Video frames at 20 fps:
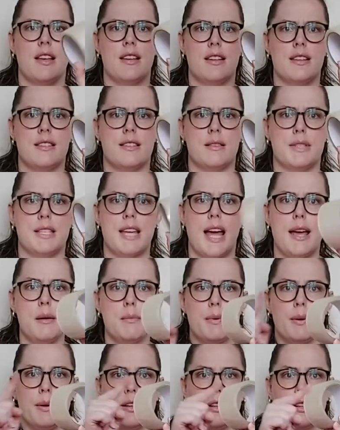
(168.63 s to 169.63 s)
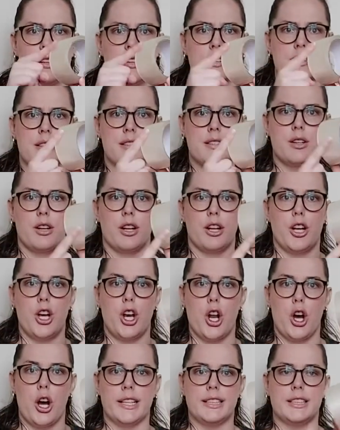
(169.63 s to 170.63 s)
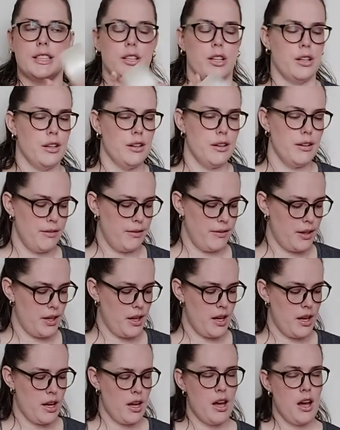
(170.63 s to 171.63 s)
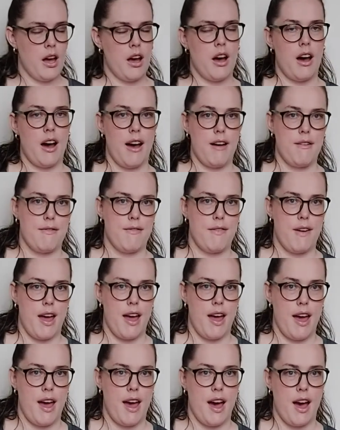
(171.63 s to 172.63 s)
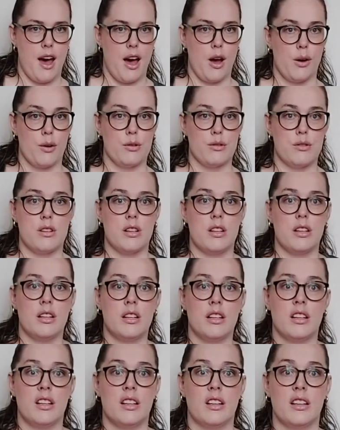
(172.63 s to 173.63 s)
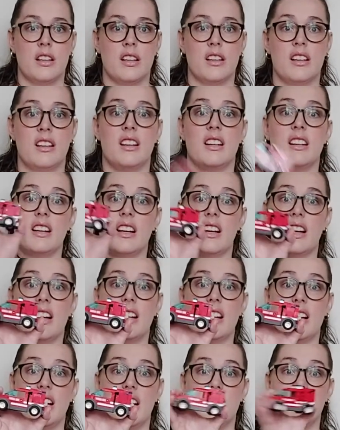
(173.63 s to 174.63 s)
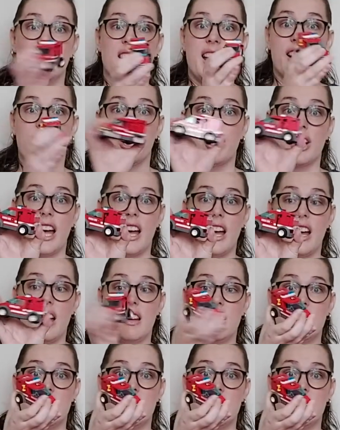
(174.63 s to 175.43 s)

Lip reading: some tape because it's got a nice curve. I found a Lego car.